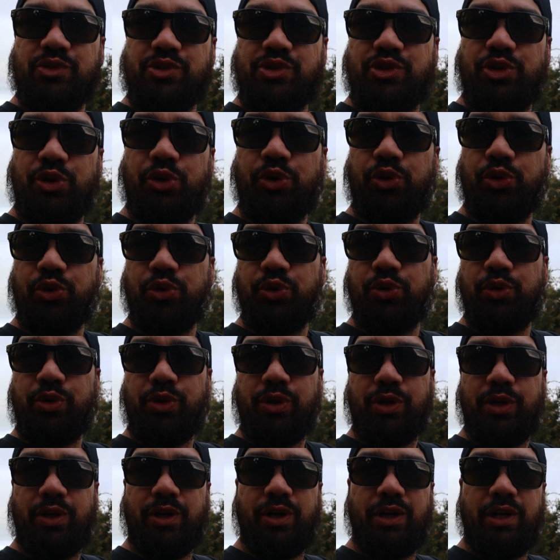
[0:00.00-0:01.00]
Two,
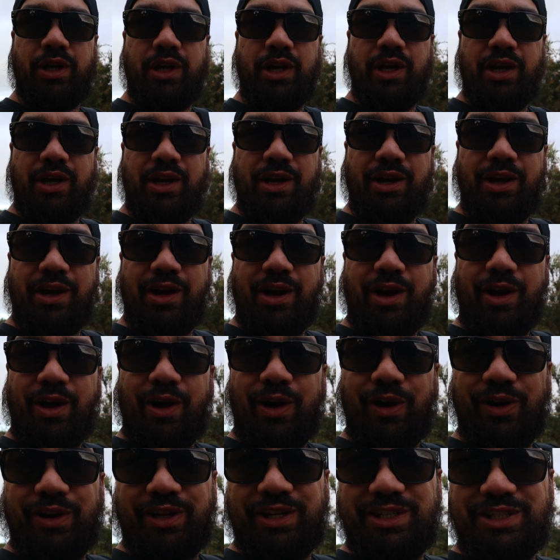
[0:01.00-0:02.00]

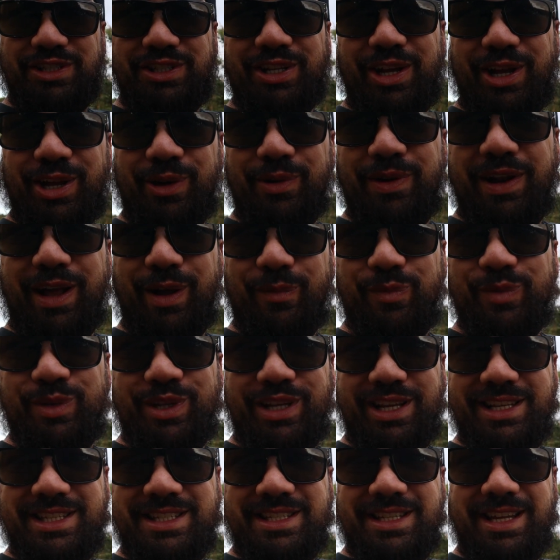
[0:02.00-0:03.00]
I'm gonna show you what
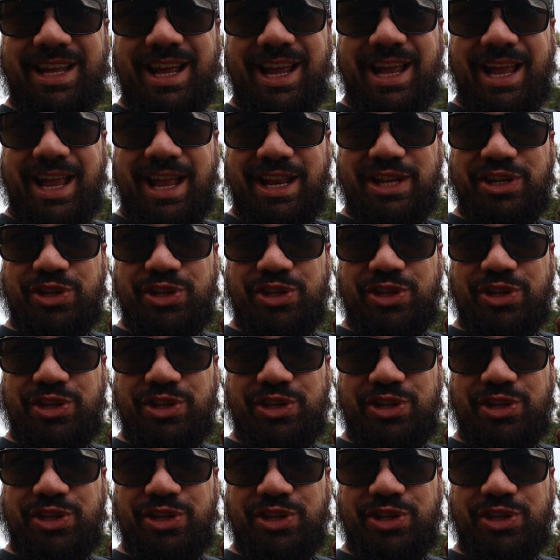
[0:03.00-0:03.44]
happened yesterday,